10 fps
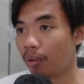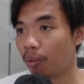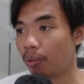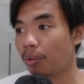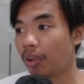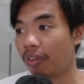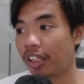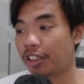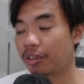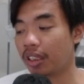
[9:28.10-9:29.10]
we've
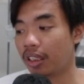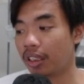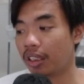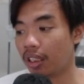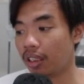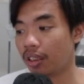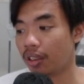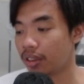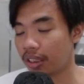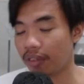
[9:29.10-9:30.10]
actually done
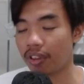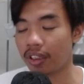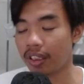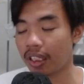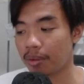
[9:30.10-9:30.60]
several times